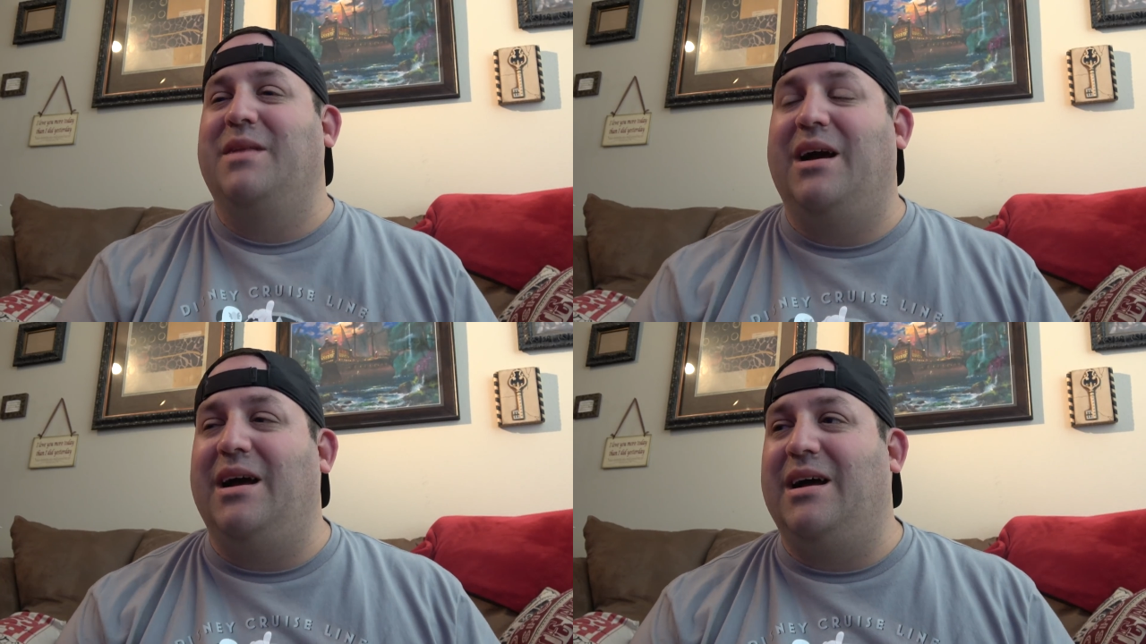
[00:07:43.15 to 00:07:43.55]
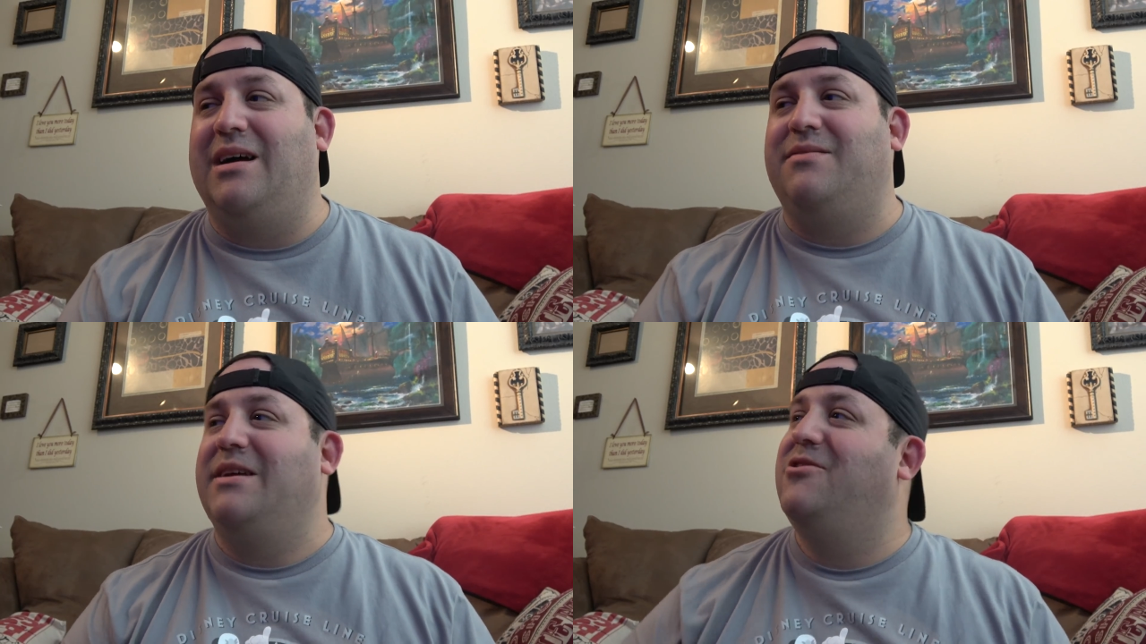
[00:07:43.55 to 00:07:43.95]

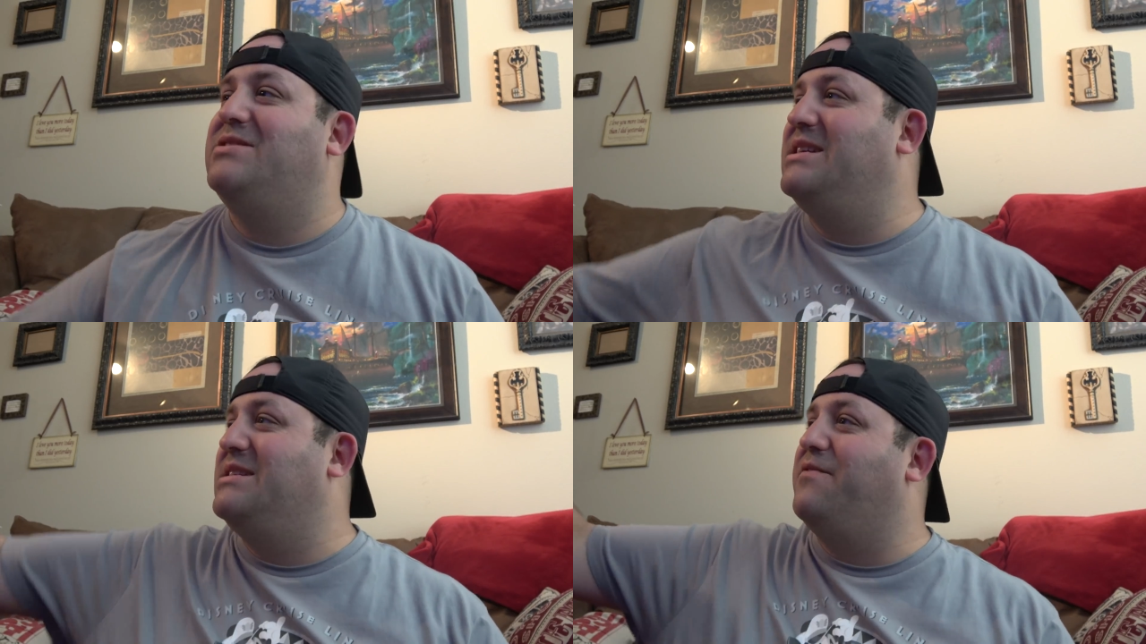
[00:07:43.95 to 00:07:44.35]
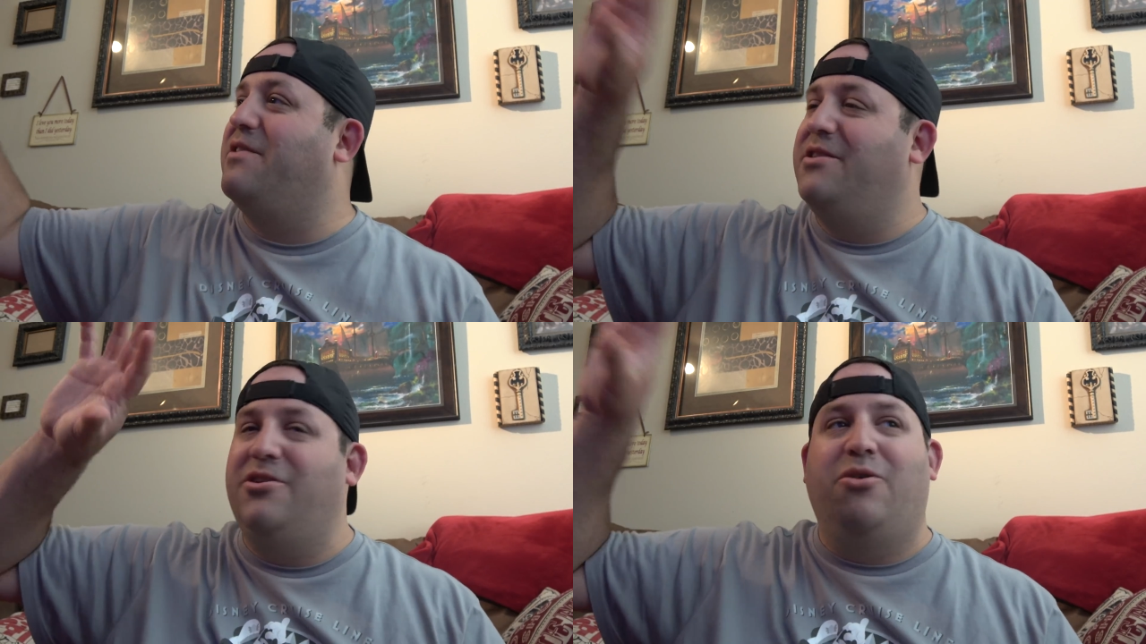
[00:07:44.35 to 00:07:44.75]
And you see
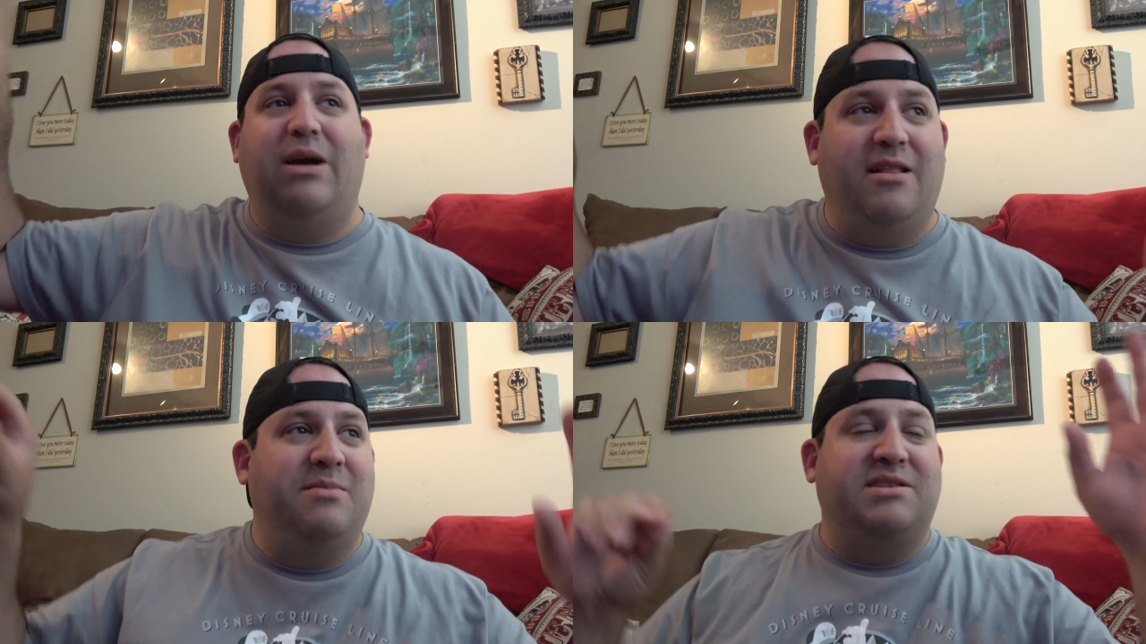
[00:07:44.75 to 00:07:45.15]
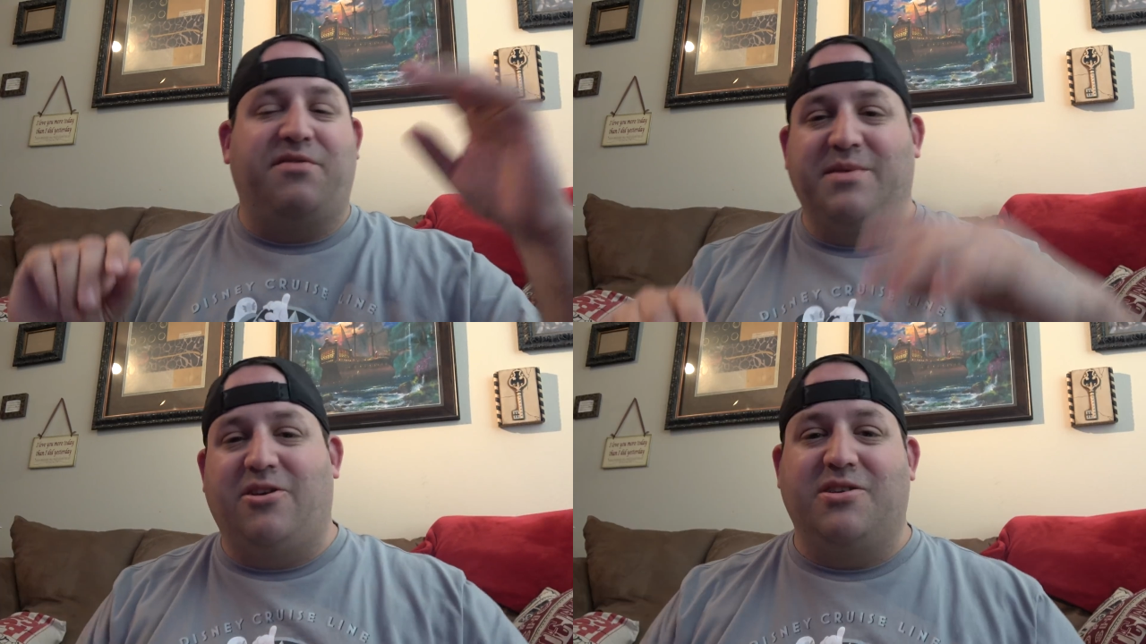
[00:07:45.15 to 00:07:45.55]
different, you know, elements
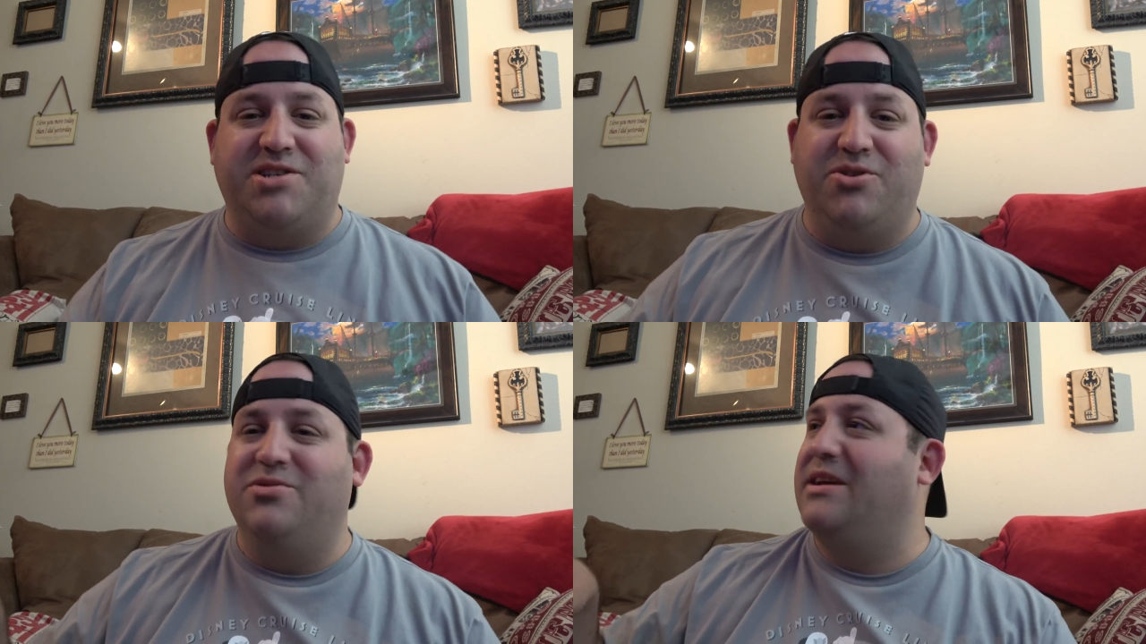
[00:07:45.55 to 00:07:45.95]
from the cartoon.